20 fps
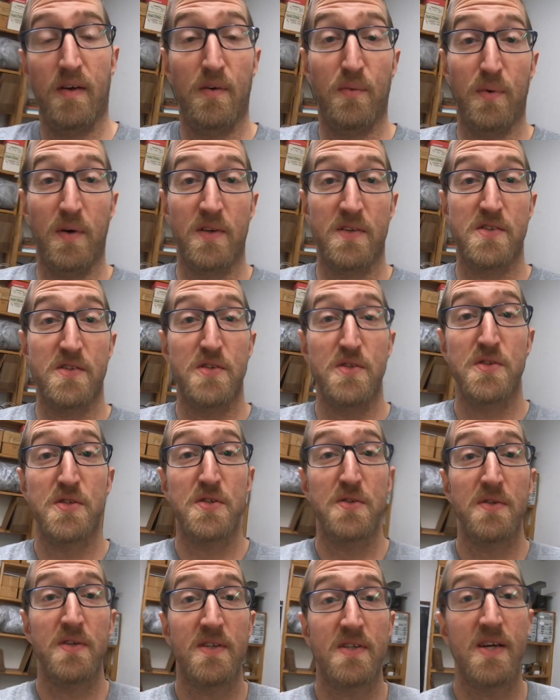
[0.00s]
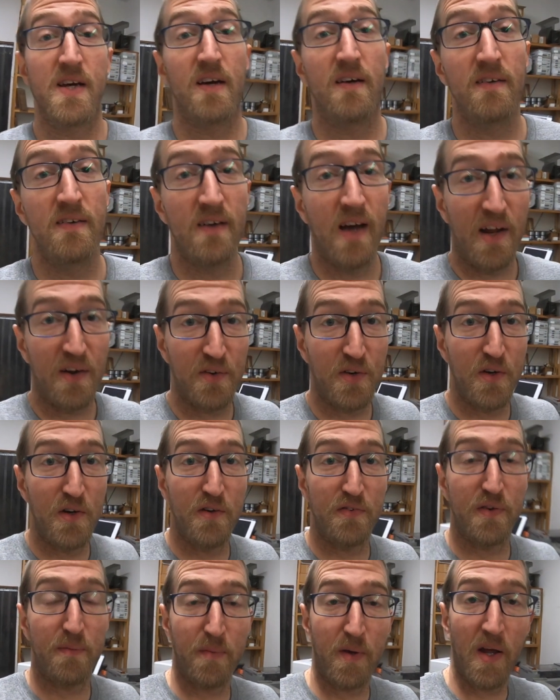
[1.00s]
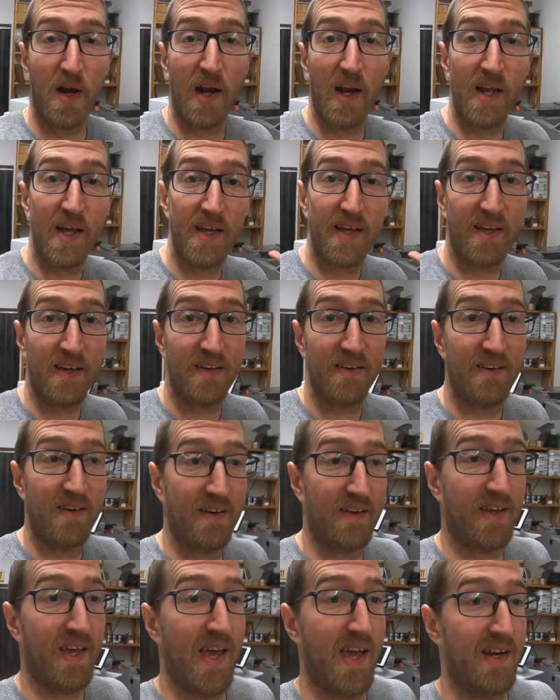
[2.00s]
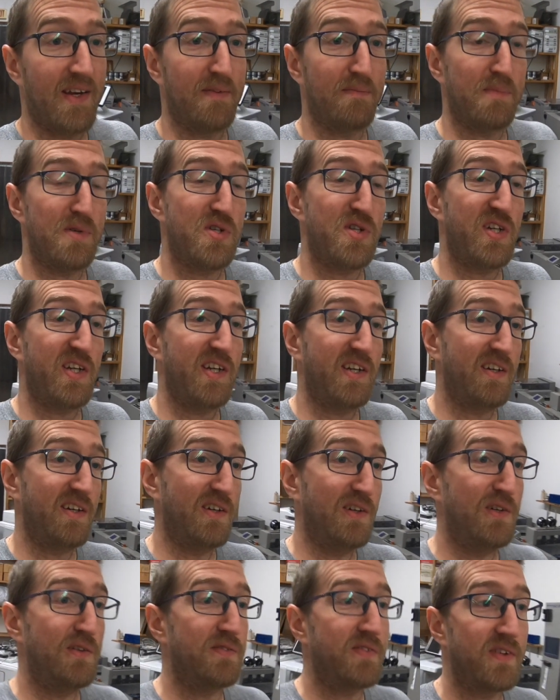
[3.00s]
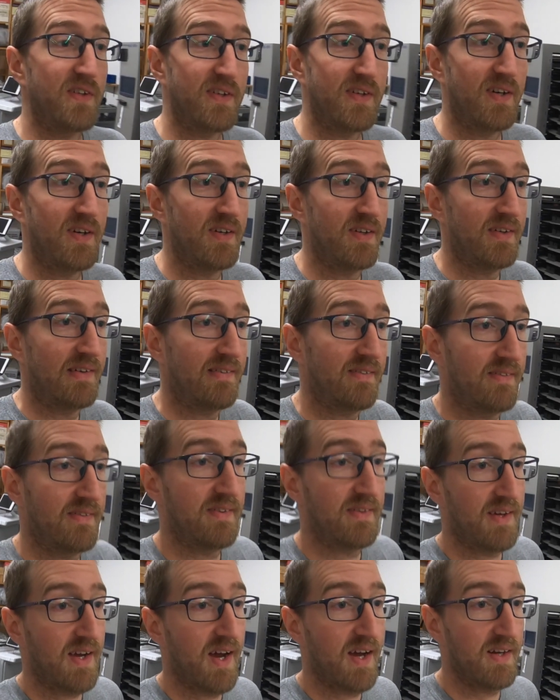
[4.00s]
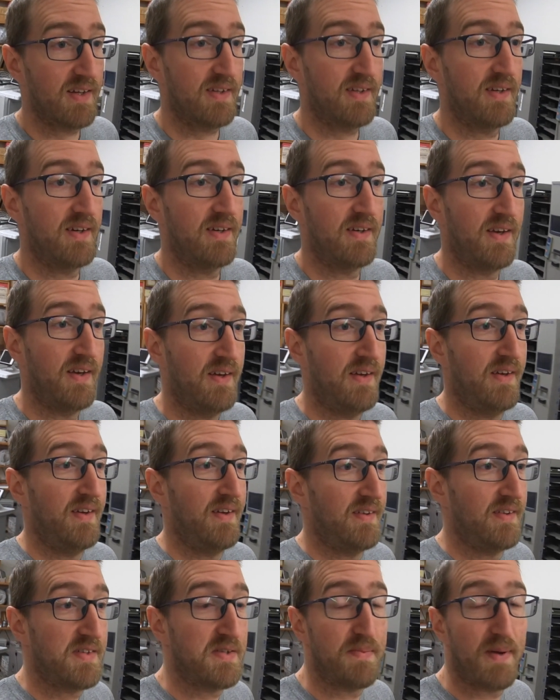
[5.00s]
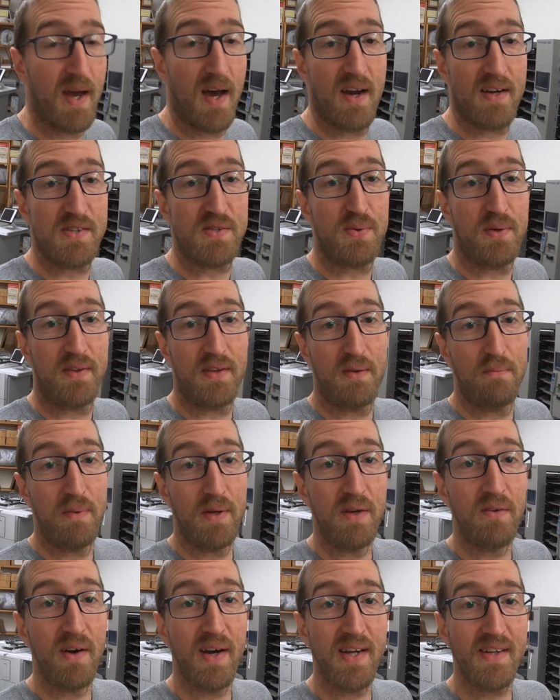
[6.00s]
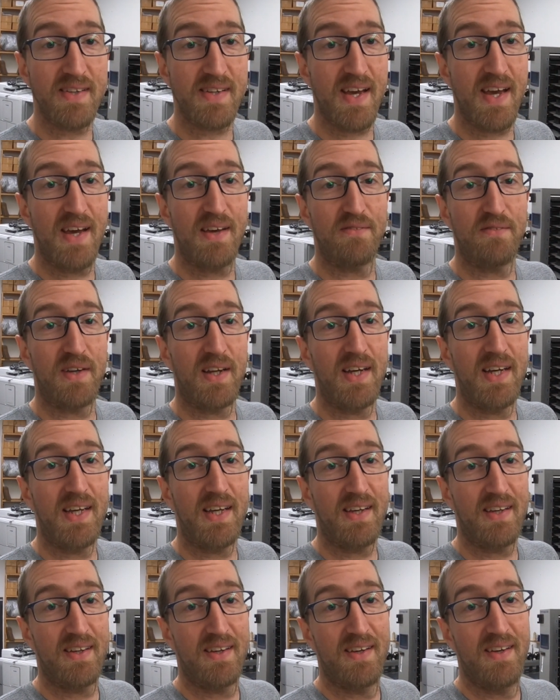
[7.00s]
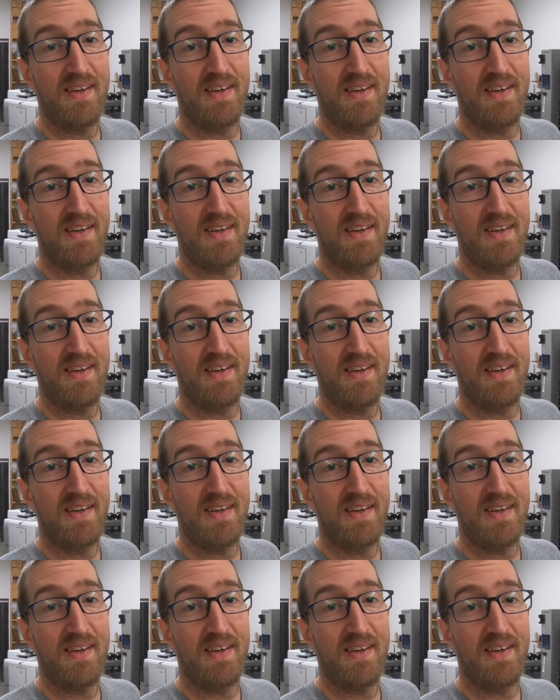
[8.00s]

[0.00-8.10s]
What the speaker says: Well, it's too soon to tell. I don't know if I'm gonna like a Canon machine over Konica. To be honest with you, it'd be great to have like